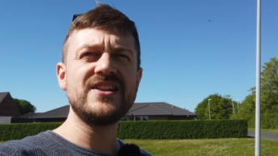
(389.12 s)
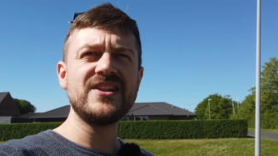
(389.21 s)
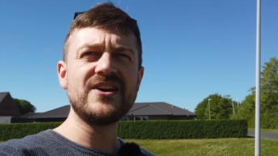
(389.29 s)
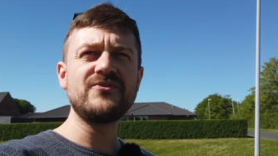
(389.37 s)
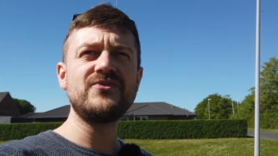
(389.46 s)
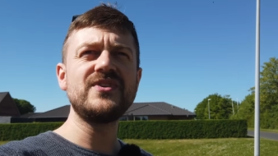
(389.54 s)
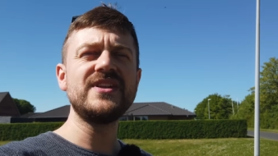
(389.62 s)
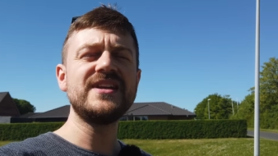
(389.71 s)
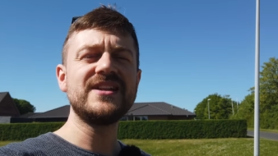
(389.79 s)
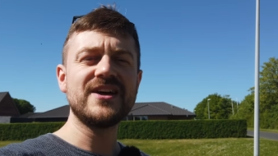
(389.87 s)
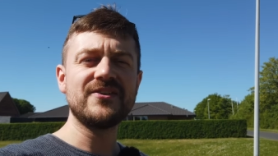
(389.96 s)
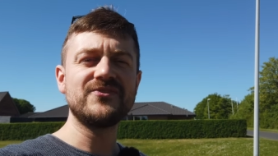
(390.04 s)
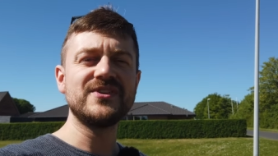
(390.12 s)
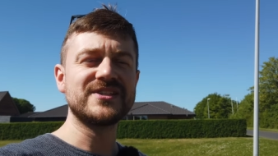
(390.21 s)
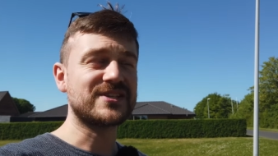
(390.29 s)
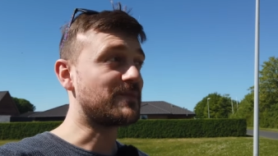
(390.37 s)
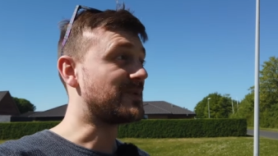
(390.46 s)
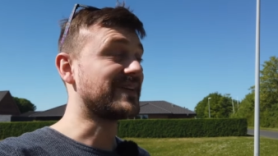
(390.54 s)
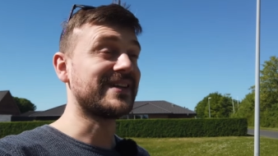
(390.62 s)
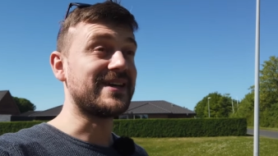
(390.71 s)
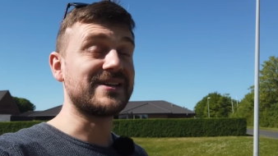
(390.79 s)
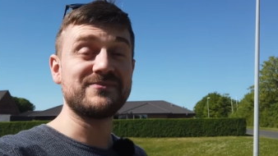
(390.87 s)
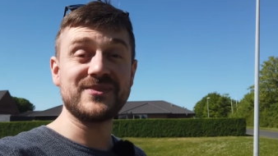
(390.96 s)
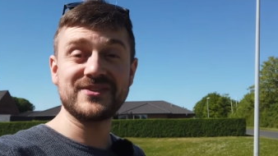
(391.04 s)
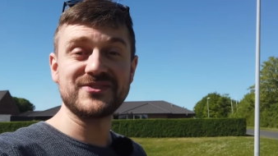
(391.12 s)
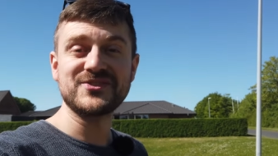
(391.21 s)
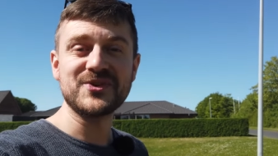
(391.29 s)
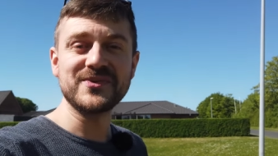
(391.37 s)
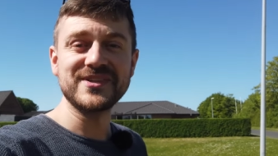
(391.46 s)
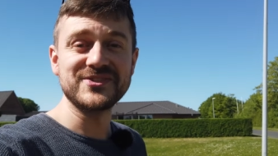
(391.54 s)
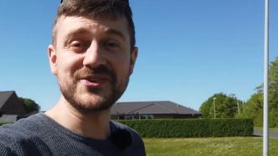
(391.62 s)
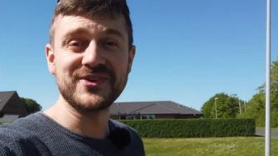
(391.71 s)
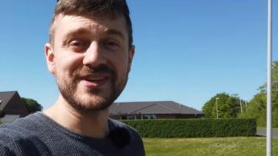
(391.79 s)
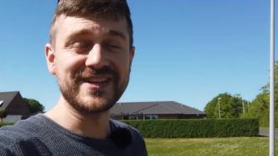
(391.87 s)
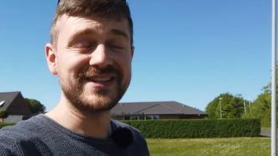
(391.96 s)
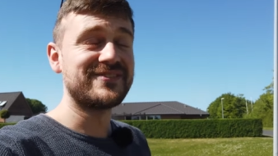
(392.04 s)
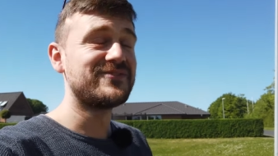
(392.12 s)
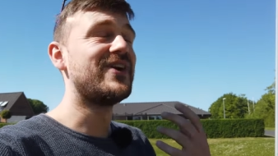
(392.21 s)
Lovely, lovely summer day. I'm uh, so enjoying it.